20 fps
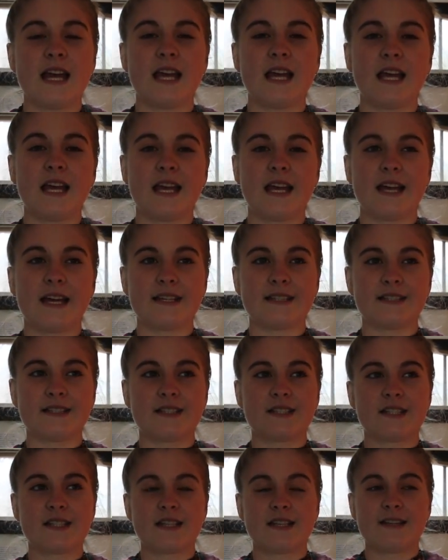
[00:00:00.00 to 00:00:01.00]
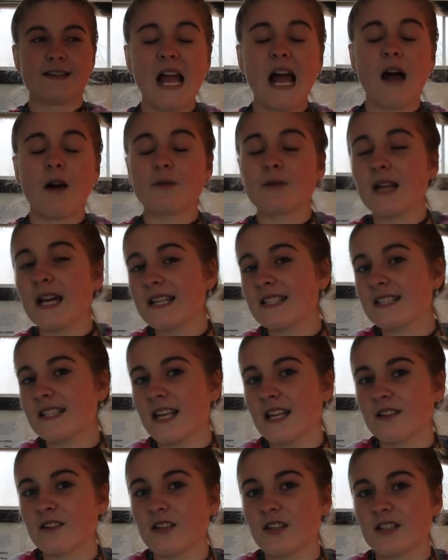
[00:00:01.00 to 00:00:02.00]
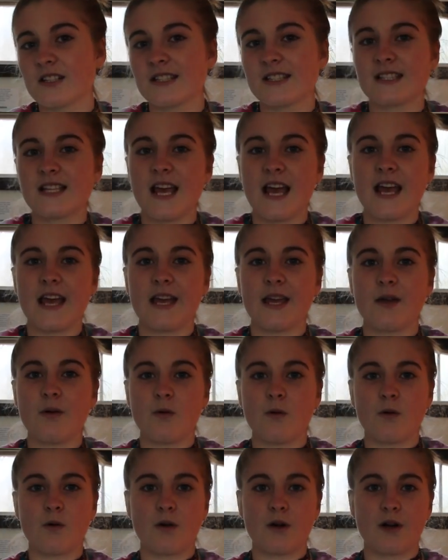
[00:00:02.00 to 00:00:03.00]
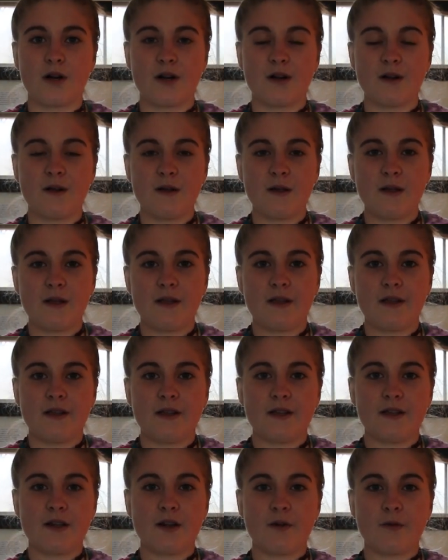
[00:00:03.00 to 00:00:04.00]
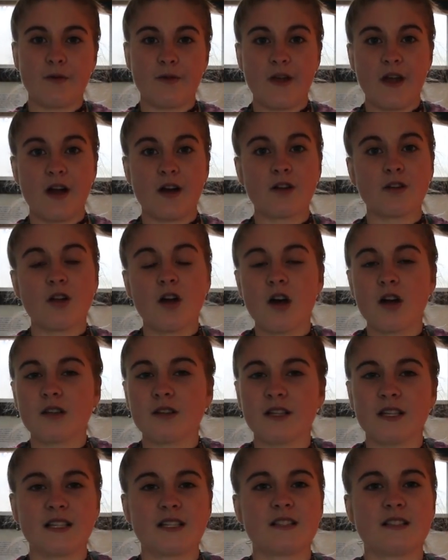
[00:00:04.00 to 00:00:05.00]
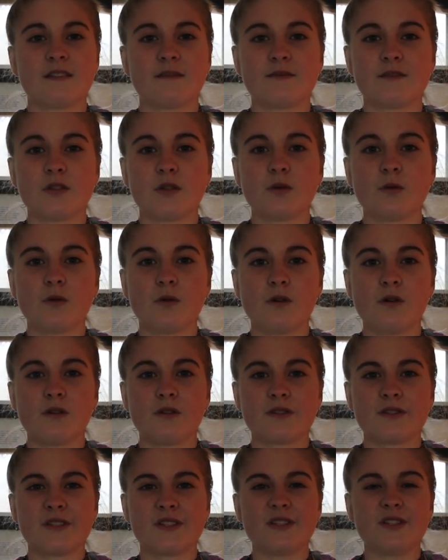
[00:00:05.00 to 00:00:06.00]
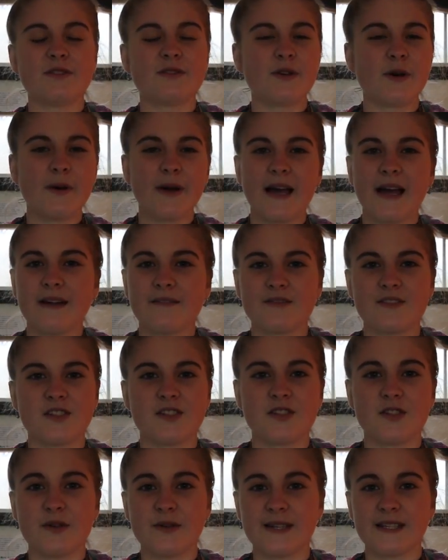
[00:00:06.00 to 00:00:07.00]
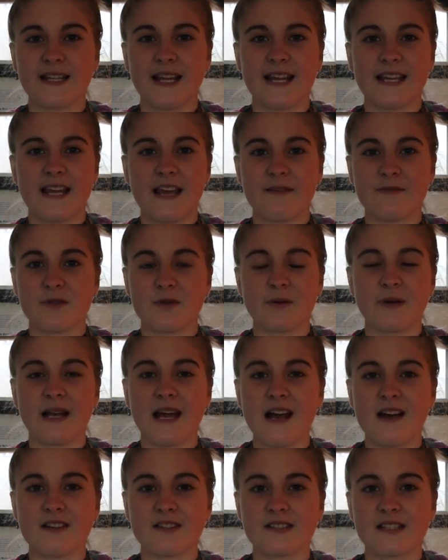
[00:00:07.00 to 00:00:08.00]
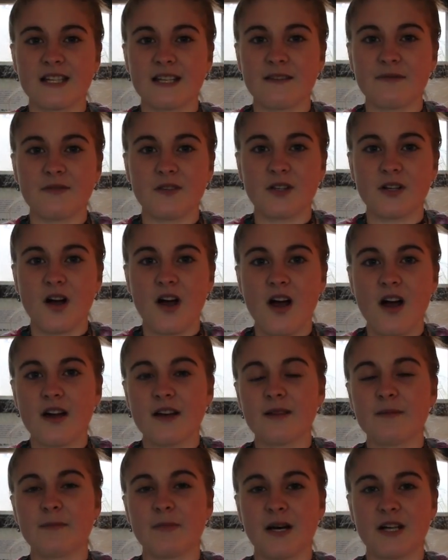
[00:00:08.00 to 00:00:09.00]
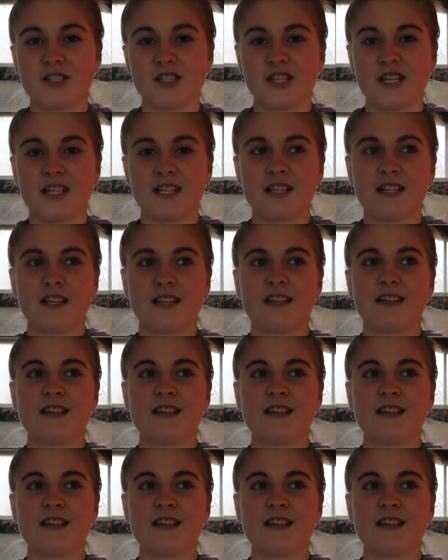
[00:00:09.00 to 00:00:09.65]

and how nice they look, say, or you know, their long list of tools, you don't have to do it like everyone else. And if you're on a budget,